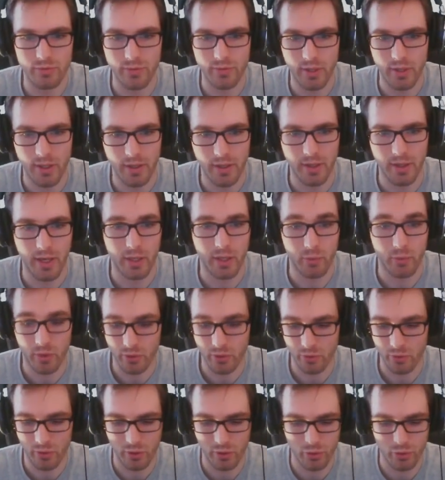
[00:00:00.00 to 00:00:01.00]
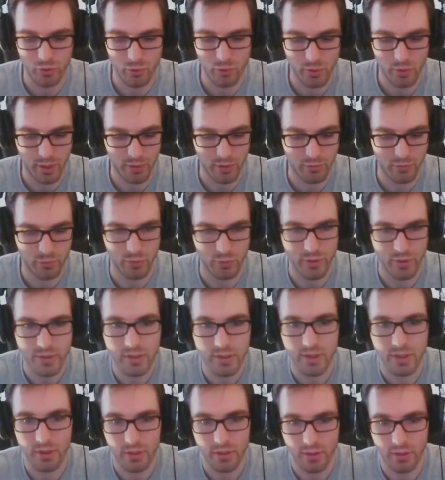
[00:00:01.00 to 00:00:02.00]
I'd rather not do that for the
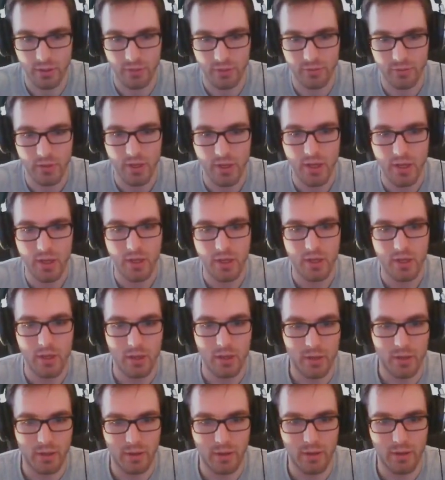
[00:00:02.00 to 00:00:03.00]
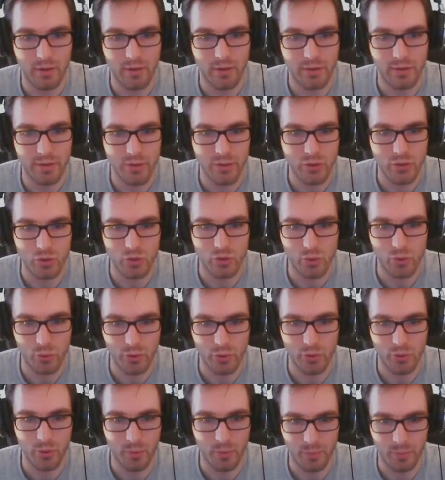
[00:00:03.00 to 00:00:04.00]
sake of this
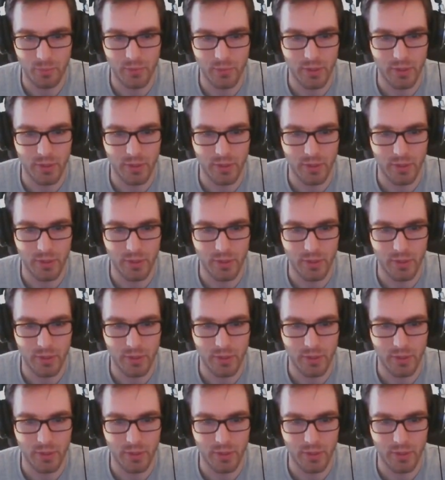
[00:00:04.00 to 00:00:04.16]
tutorial.